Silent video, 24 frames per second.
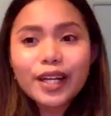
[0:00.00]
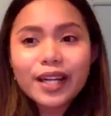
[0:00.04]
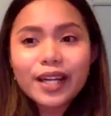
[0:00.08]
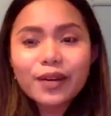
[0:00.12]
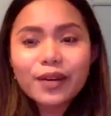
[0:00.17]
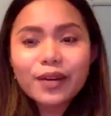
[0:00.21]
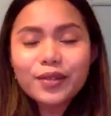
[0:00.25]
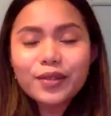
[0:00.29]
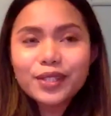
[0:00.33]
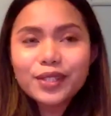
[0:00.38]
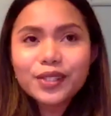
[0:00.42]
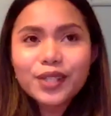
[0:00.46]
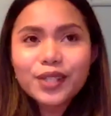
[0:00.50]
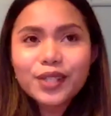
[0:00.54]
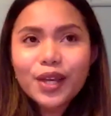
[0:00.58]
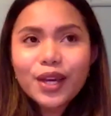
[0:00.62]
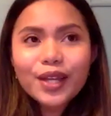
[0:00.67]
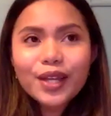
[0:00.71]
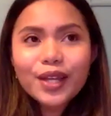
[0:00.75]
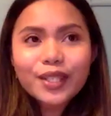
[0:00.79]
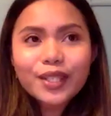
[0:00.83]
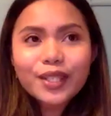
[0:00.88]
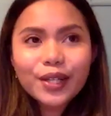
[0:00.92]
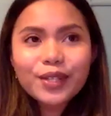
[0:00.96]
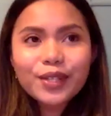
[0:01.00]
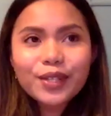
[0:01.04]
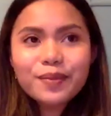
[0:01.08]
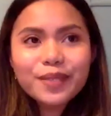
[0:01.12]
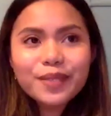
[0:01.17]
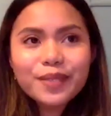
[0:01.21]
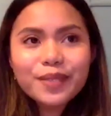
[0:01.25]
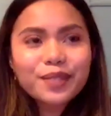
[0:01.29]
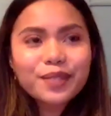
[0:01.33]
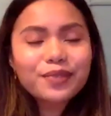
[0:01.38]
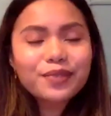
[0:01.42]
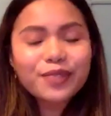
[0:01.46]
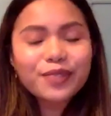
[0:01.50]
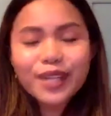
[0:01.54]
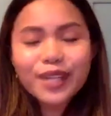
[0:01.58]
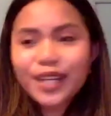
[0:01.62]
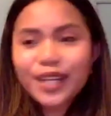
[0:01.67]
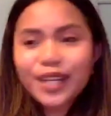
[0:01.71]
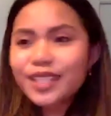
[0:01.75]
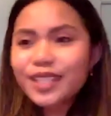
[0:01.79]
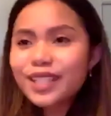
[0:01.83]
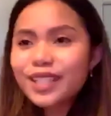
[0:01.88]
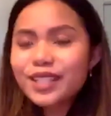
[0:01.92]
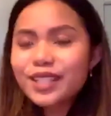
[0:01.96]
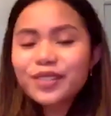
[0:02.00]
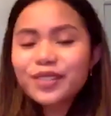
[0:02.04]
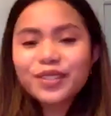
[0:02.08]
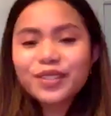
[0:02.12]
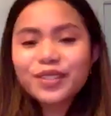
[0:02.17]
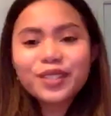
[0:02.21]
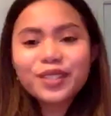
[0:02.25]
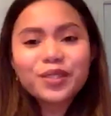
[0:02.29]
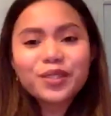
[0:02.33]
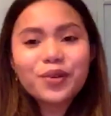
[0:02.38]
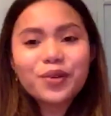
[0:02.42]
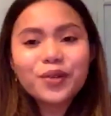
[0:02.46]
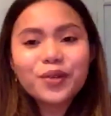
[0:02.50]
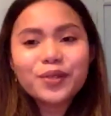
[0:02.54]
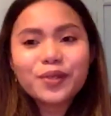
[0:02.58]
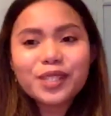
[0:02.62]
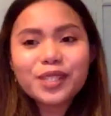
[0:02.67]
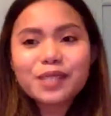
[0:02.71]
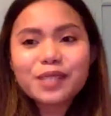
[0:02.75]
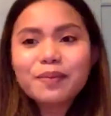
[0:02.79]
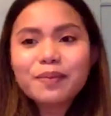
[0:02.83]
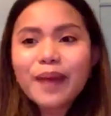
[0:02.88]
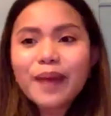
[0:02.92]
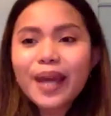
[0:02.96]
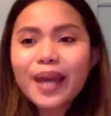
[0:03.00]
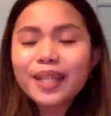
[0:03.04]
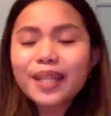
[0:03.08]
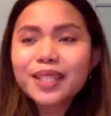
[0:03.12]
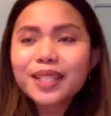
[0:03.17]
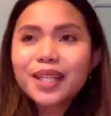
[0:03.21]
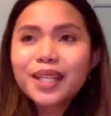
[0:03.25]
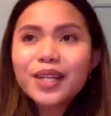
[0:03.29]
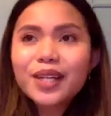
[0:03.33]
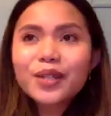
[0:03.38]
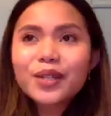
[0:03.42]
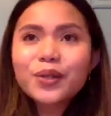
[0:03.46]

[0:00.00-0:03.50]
and I was terribly afraid, didn't really know what to expect.